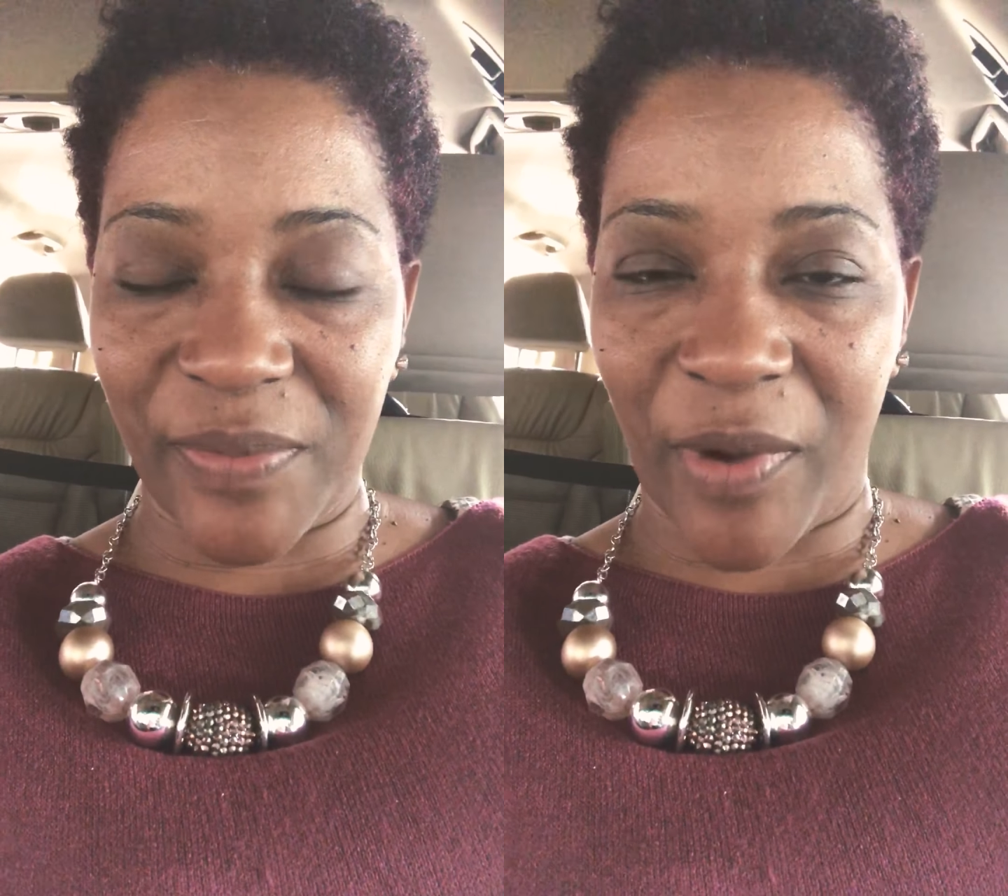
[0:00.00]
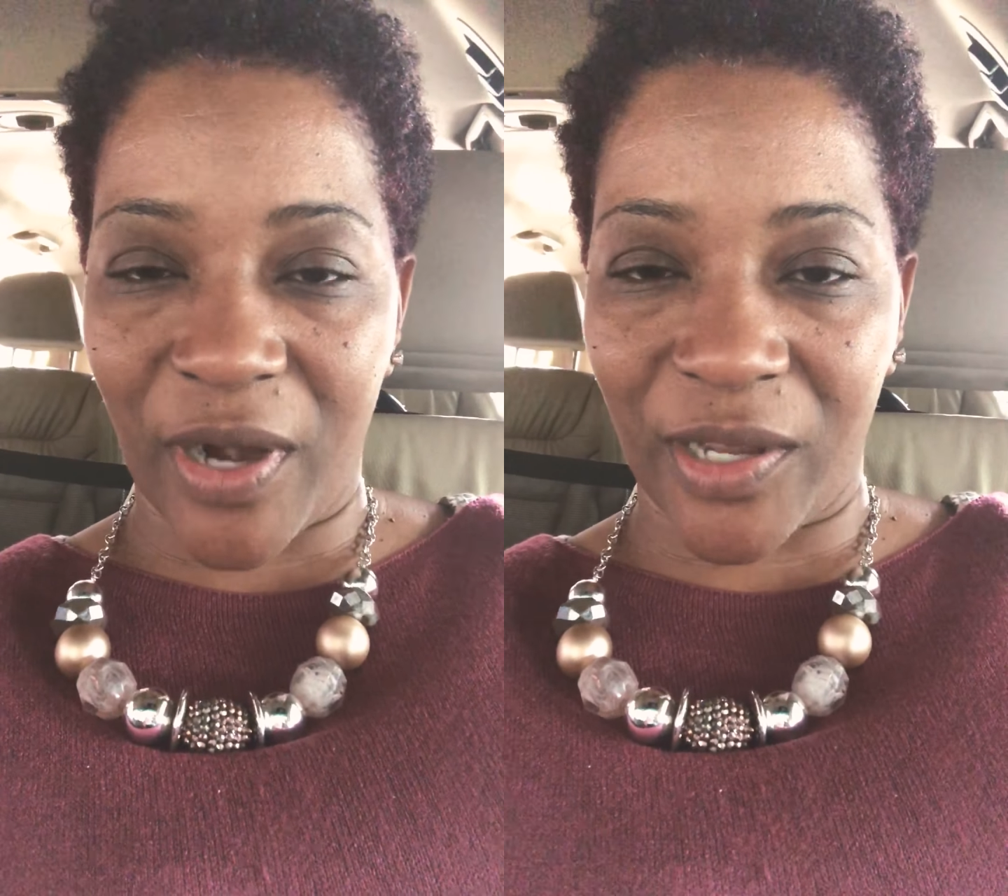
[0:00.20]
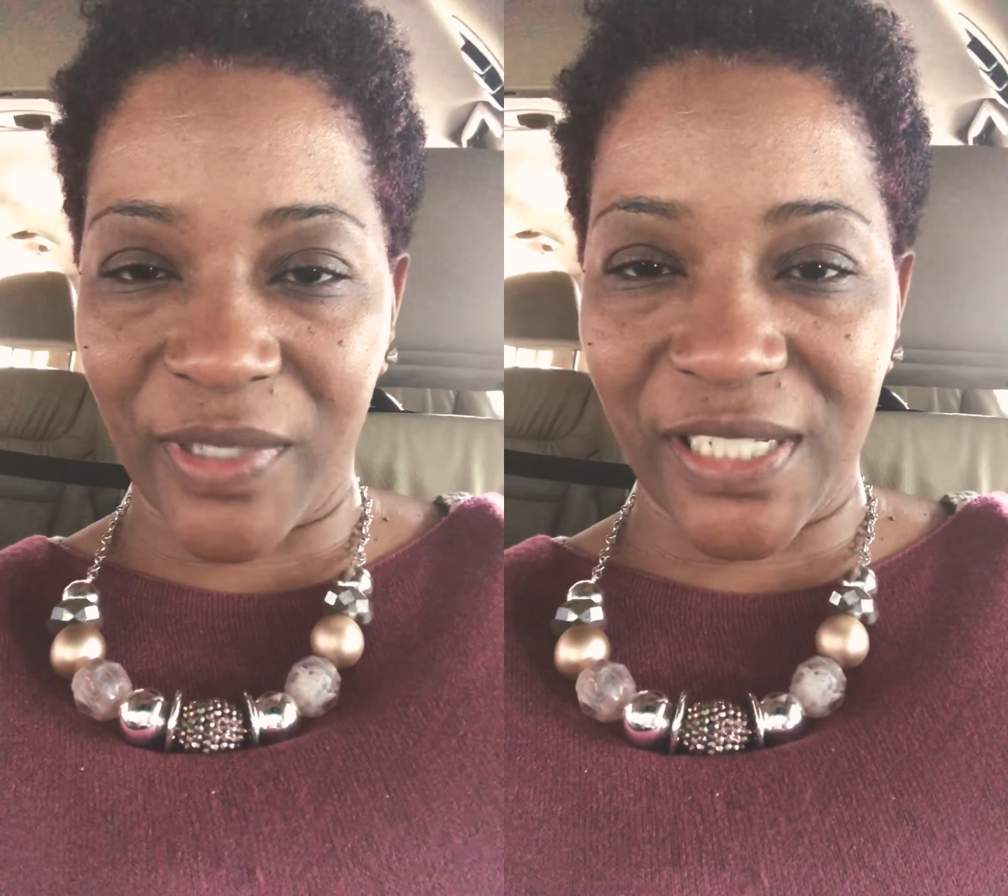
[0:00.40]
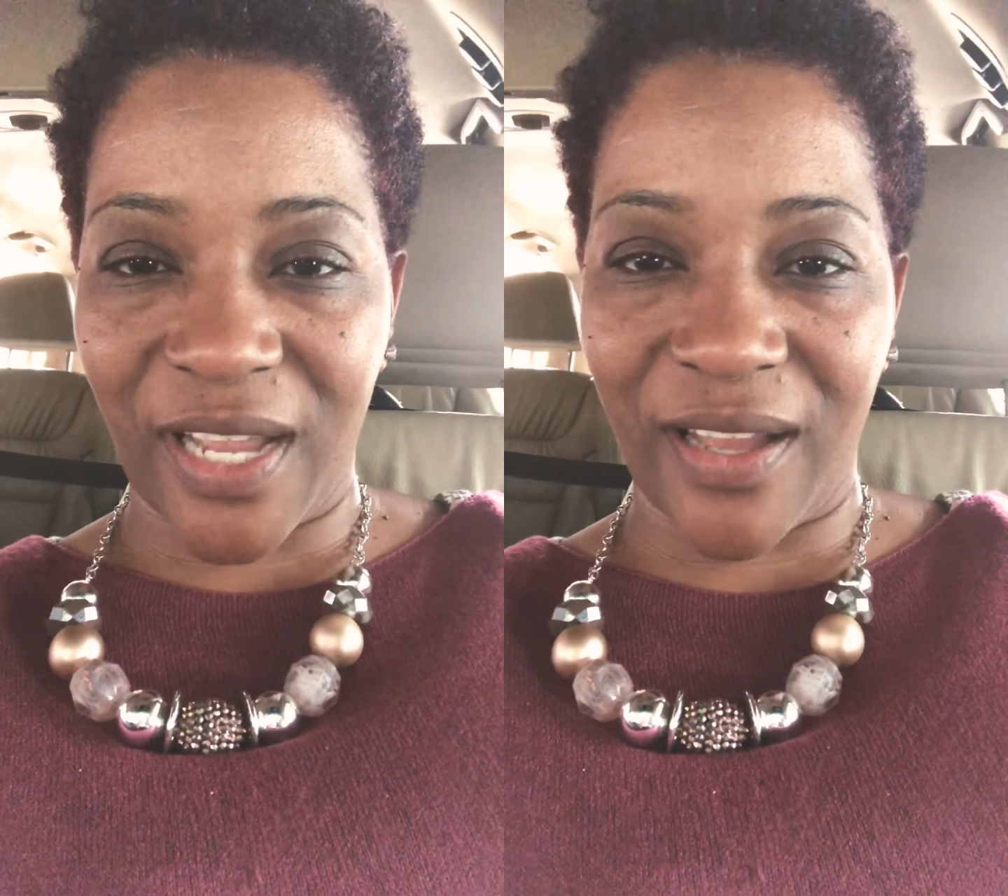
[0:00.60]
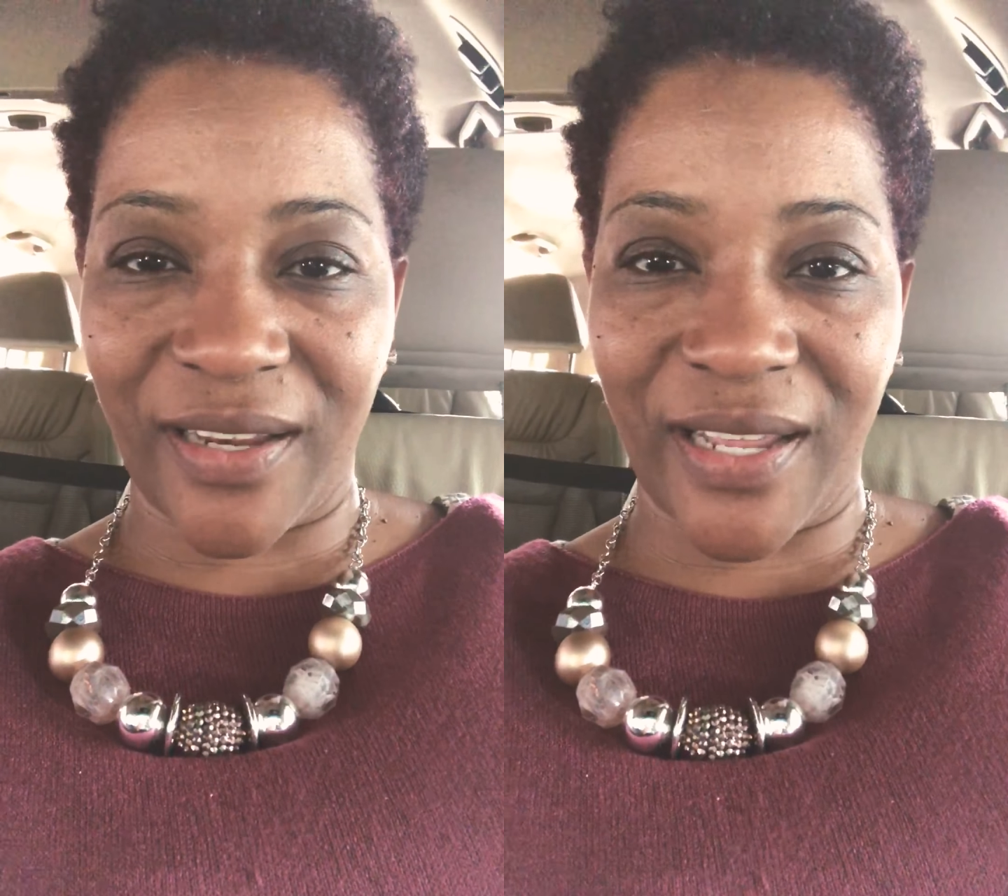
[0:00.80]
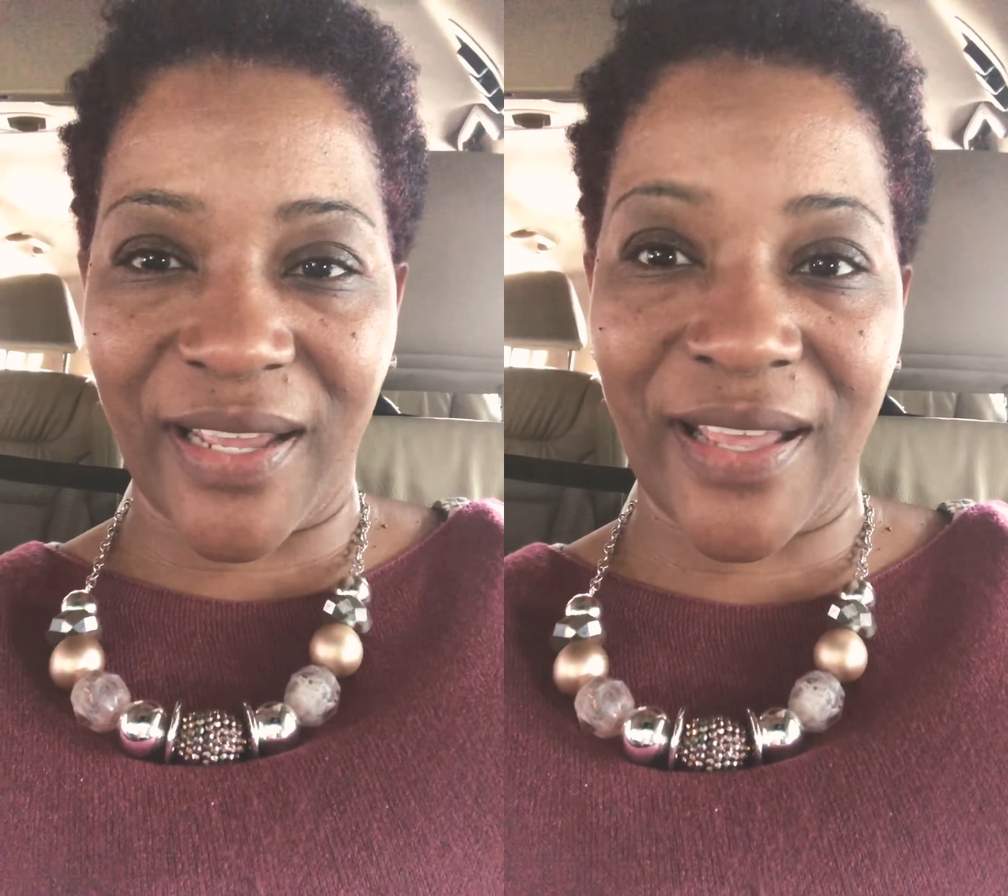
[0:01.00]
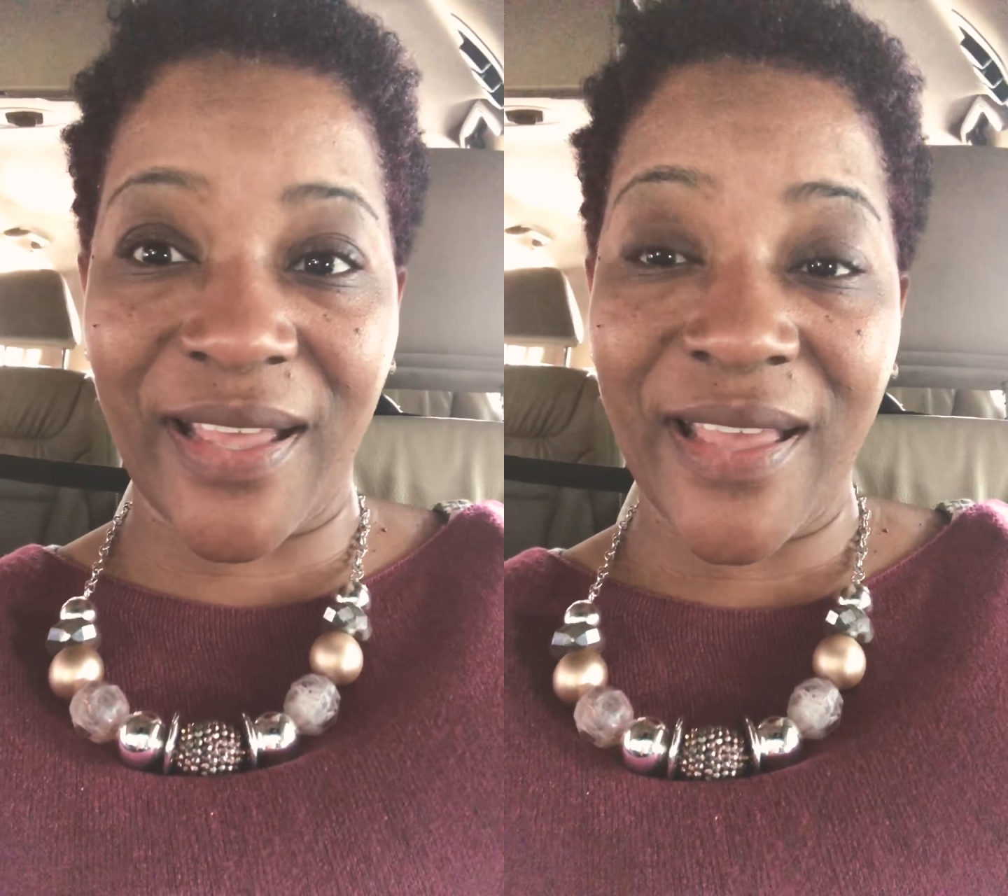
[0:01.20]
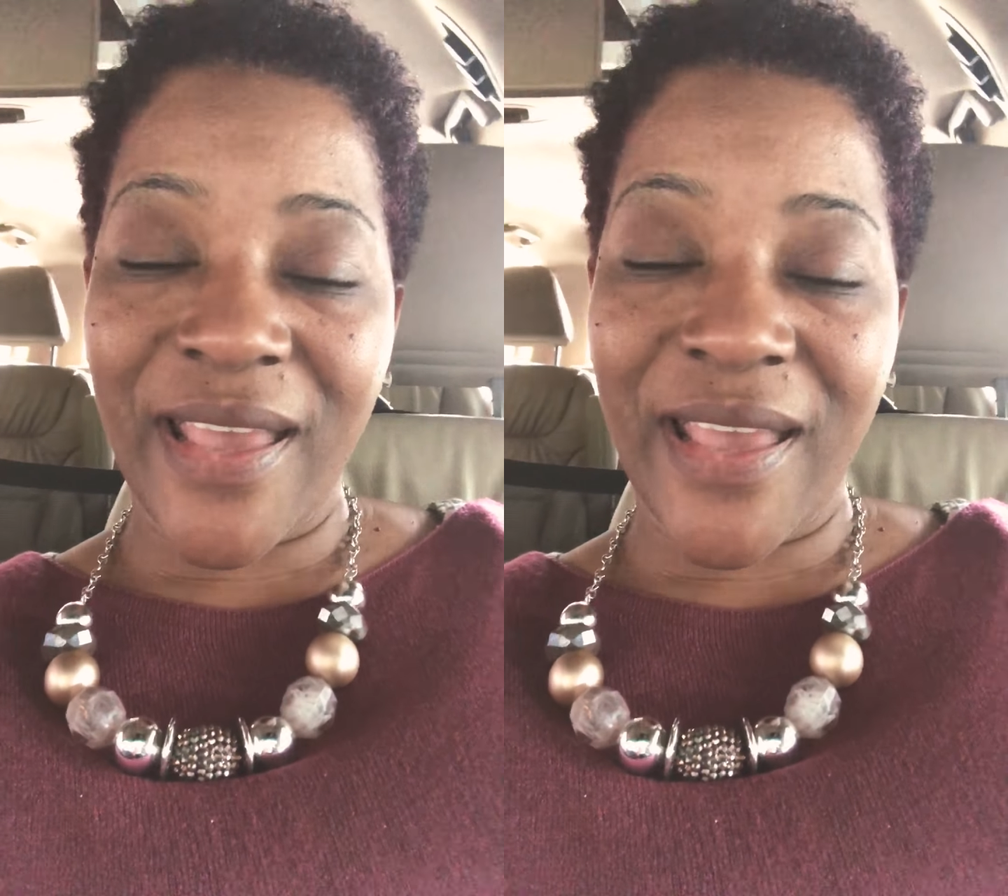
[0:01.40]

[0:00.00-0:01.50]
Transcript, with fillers: Sparkle with Shonda.